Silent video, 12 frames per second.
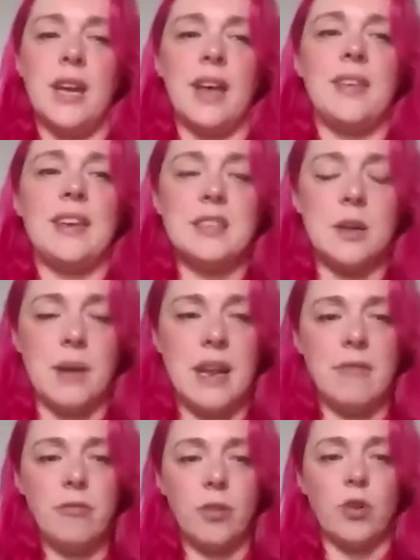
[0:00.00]
I think there's going to be
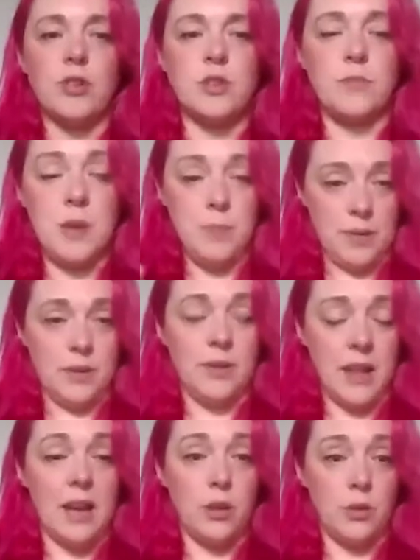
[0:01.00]
an influx of
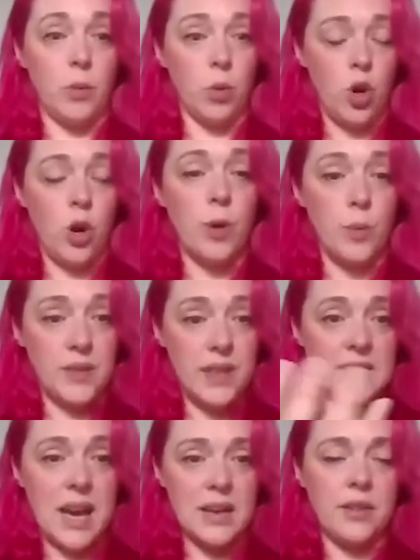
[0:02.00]
people like that will come up with
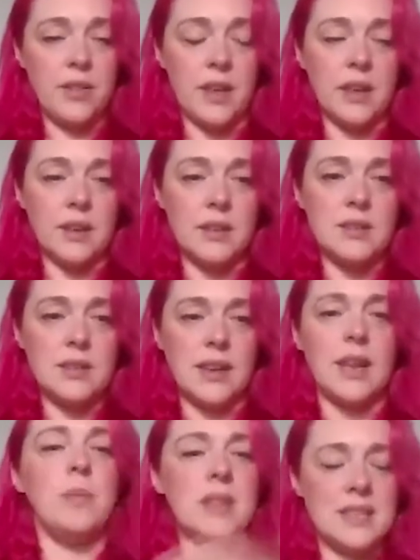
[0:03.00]
these kind of things,
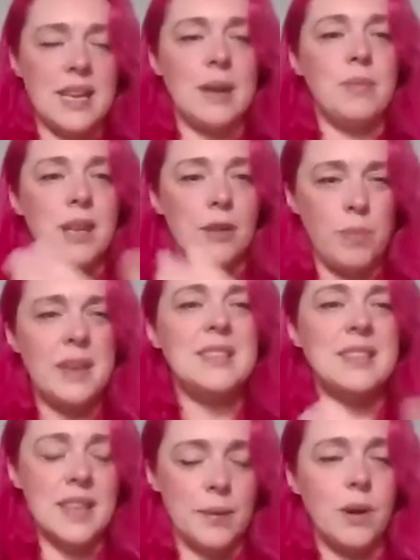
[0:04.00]
and it will be the same thing
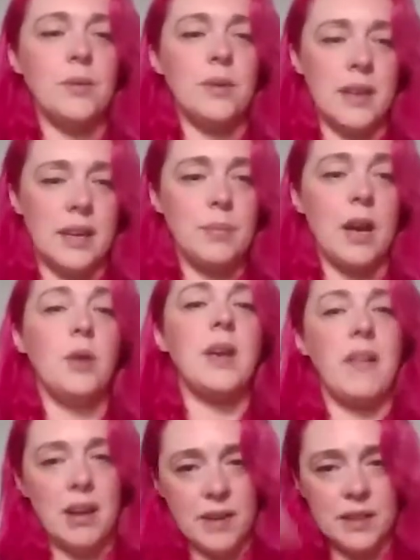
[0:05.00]
repeated then, won't it? Like,
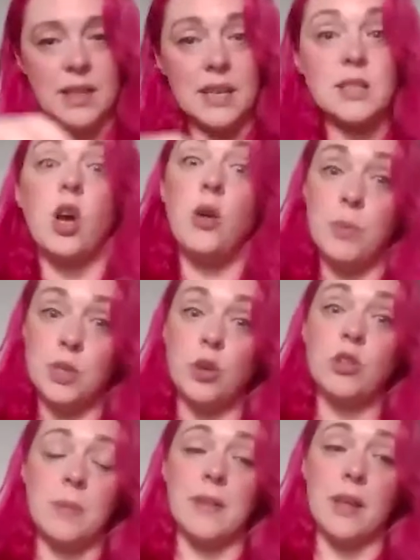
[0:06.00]
yeah, I had, oh, we
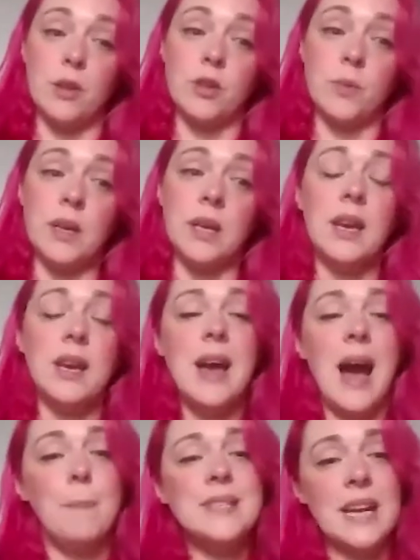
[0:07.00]
talked about that the other week.
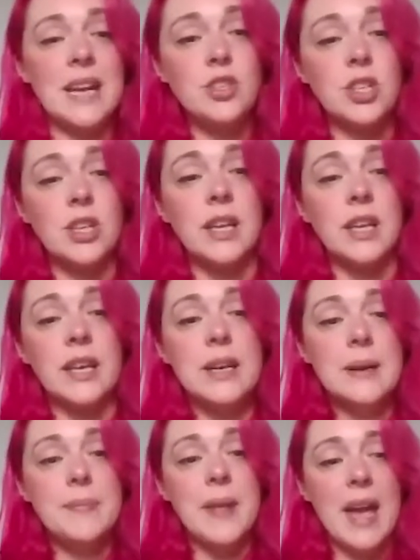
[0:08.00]
And potentially,
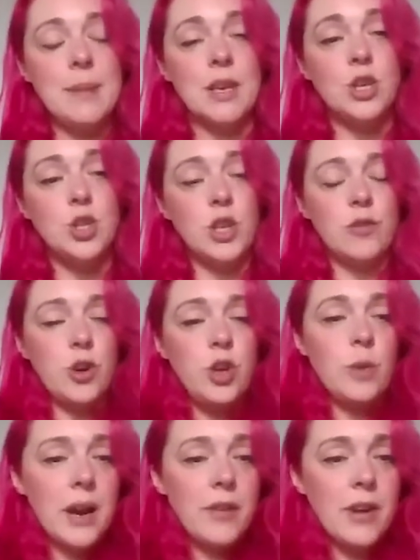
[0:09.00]
Amy, because you've got
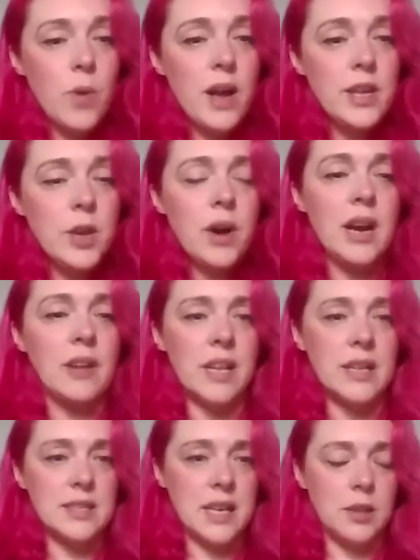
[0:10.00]
your background where you have,
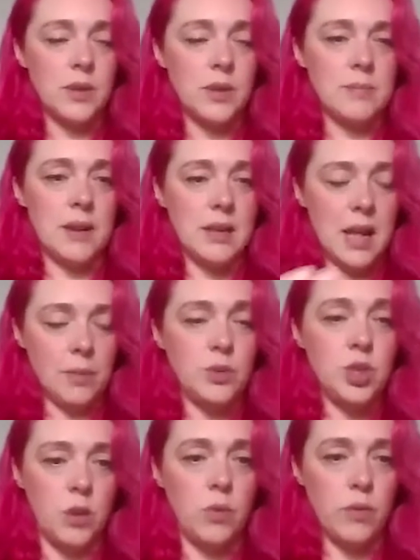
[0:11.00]
let's say Louise might help
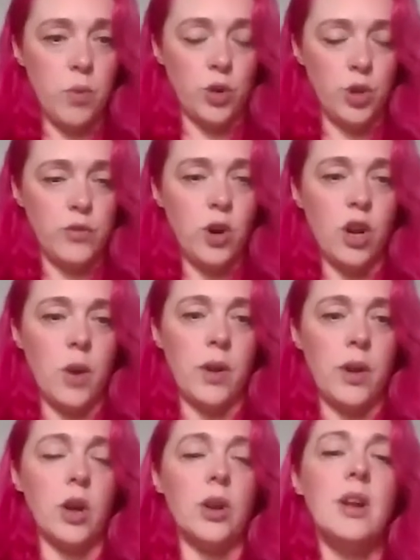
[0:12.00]
you with what you've got
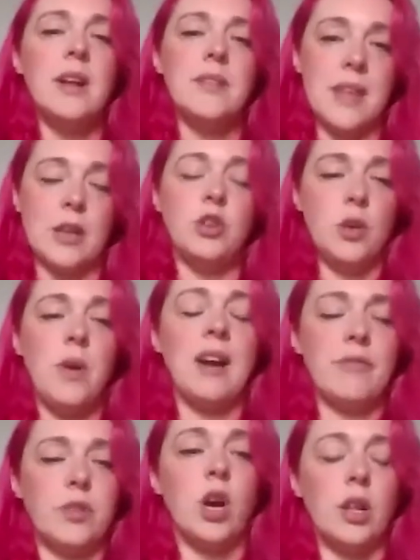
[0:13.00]
going on, then you
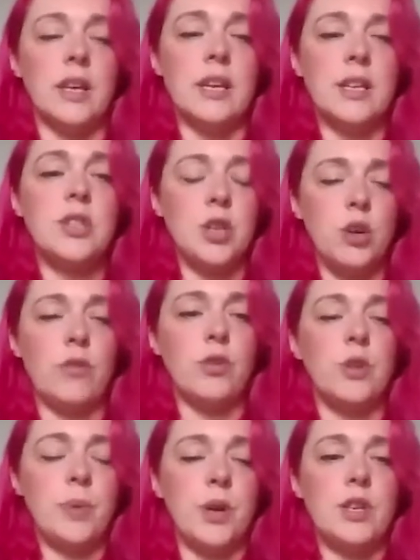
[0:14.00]
have the knowledge, then you're
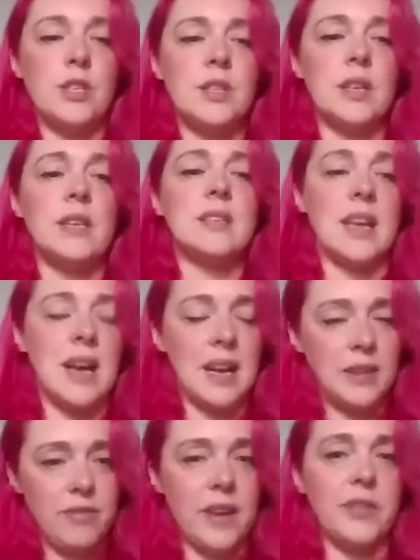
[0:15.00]
another person that can say, I
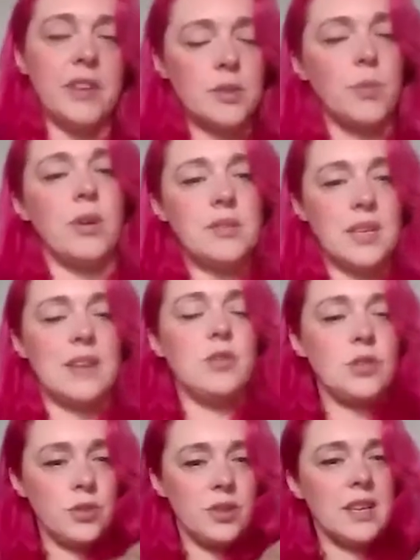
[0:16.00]
can feel this one because I
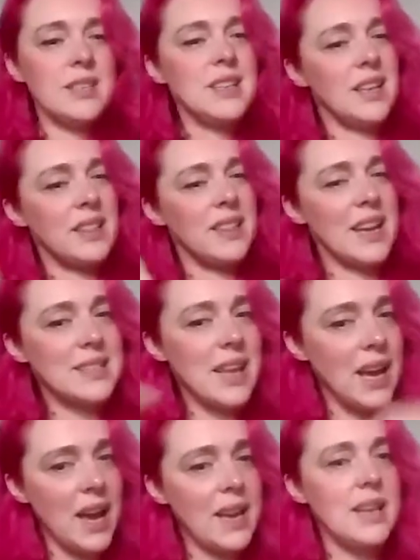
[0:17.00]
just did this. And that's
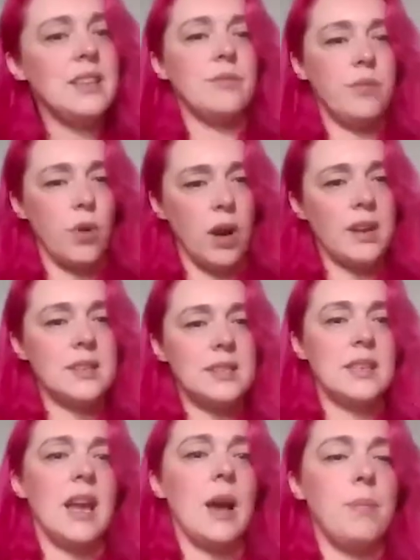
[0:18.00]
kind of what I can
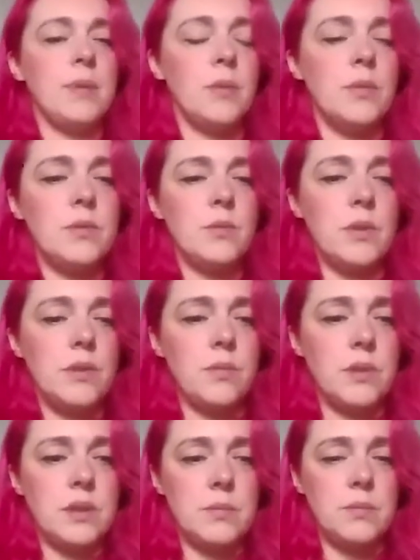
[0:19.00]
see happening with
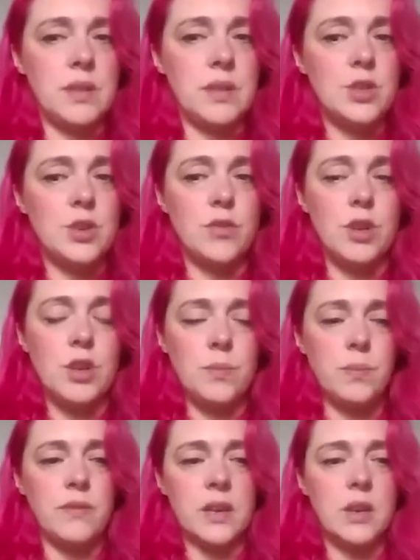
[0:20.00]
this group,
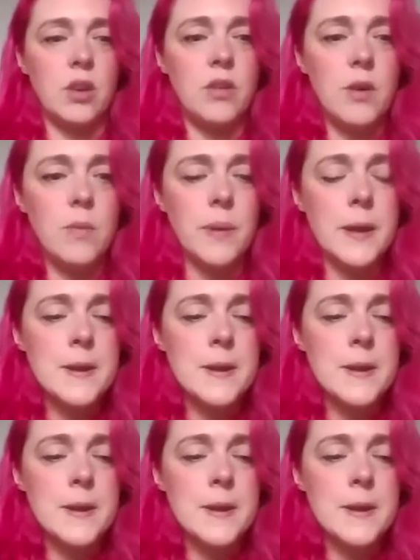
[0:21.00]
if it can grow a bit.